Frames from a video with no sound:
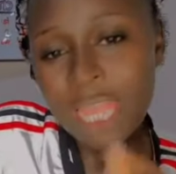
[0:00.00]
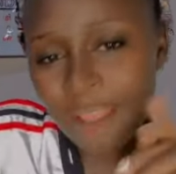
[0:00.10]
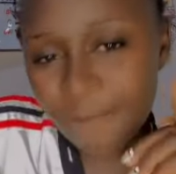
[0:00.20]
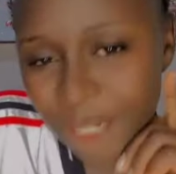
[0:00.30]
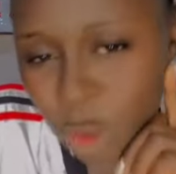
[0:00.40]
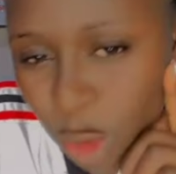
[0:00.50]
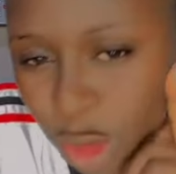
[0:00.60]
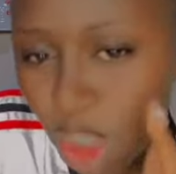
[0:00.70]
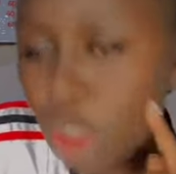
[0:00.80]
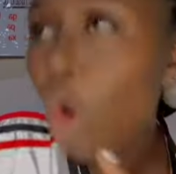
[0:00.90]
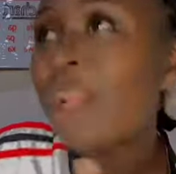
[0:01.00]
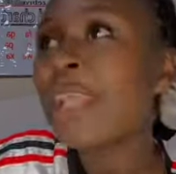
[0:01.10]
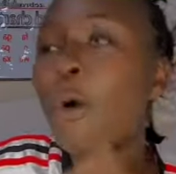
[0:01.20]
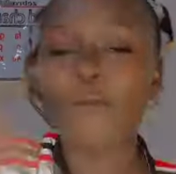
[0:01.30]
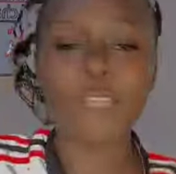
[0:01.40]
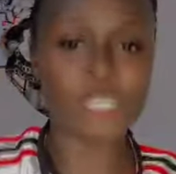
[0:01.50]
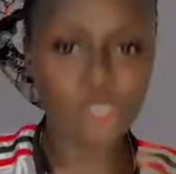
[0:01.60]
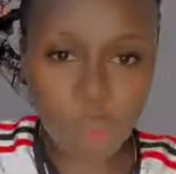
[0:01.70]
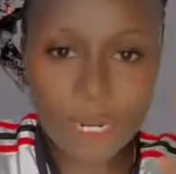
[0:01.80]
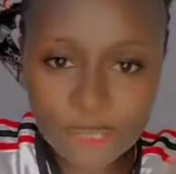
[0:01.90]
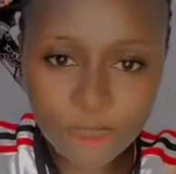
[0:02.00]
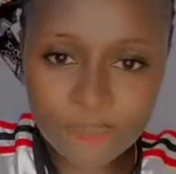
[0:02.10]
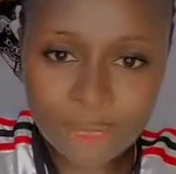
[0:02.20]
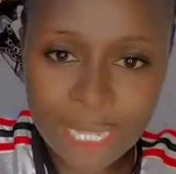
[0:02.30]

If it was not only of the situation,